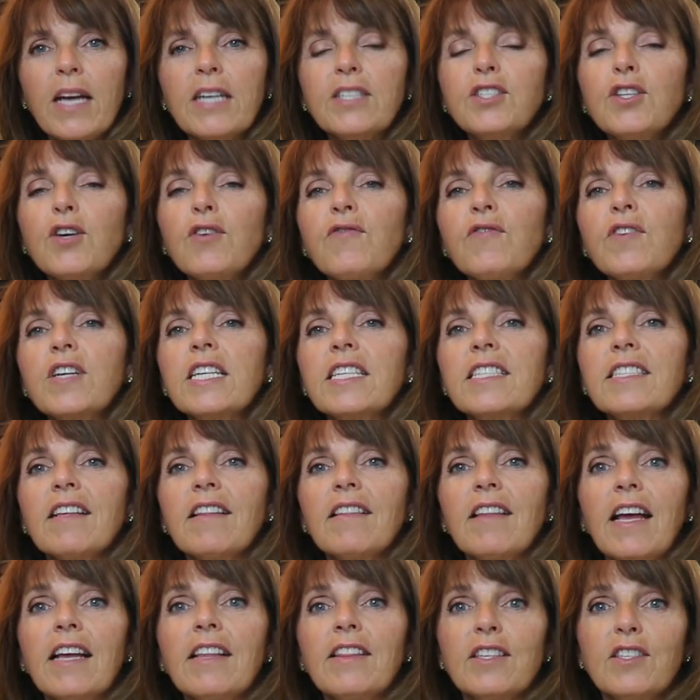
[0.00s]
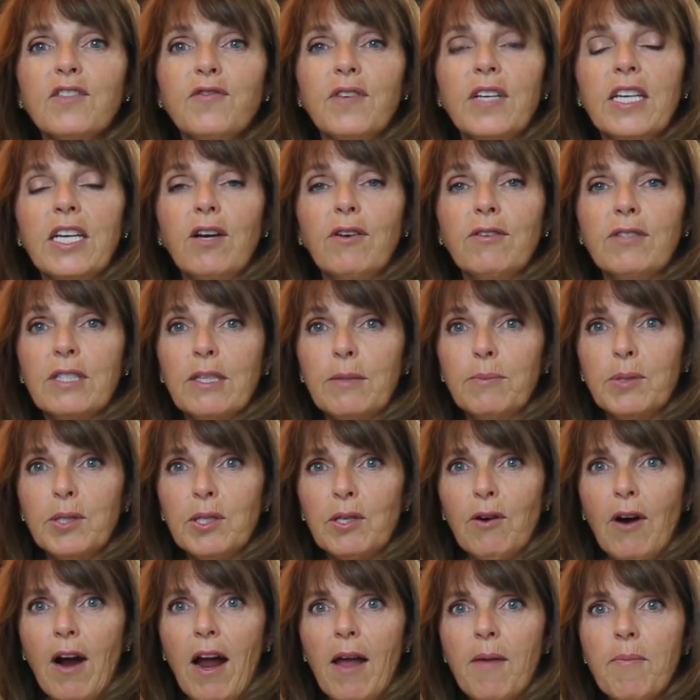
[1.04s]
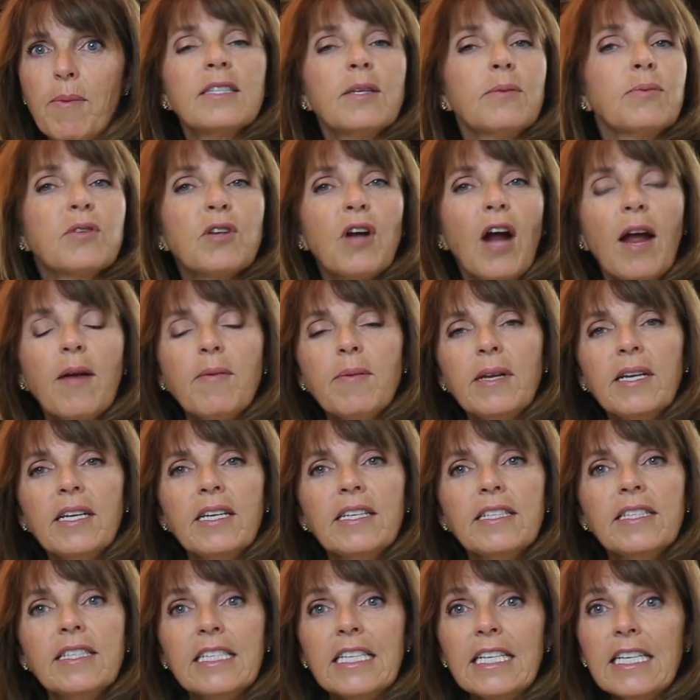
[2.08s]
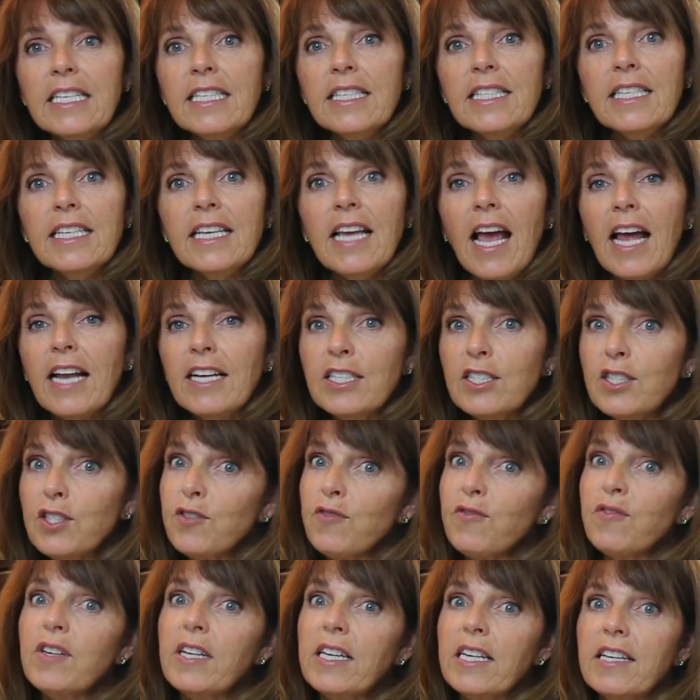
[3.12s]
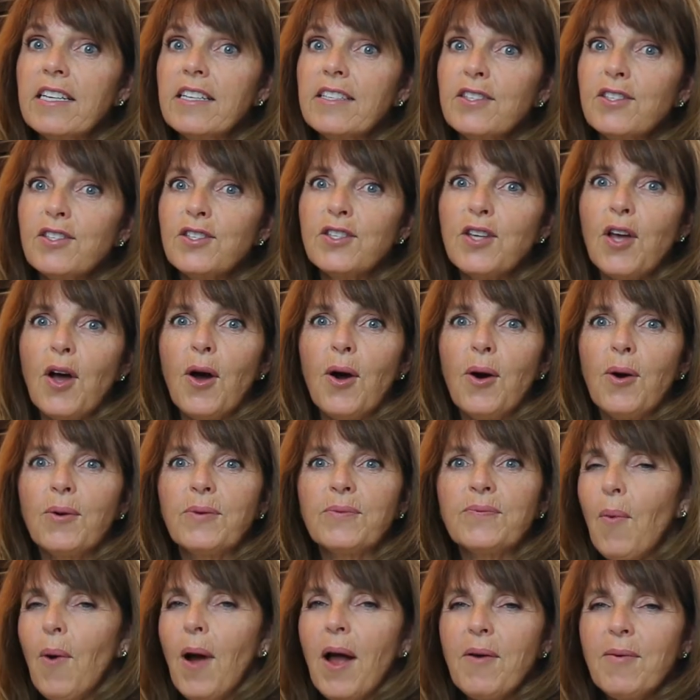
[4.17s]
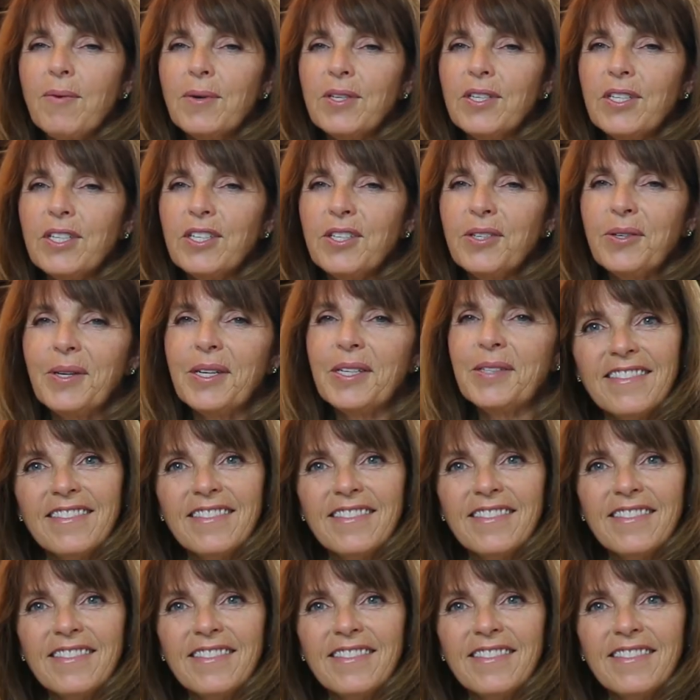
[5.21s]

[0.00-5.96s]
Don't forget to like this video and subscribe. Subscribing is easy and it's free, so why wouldn't you do it?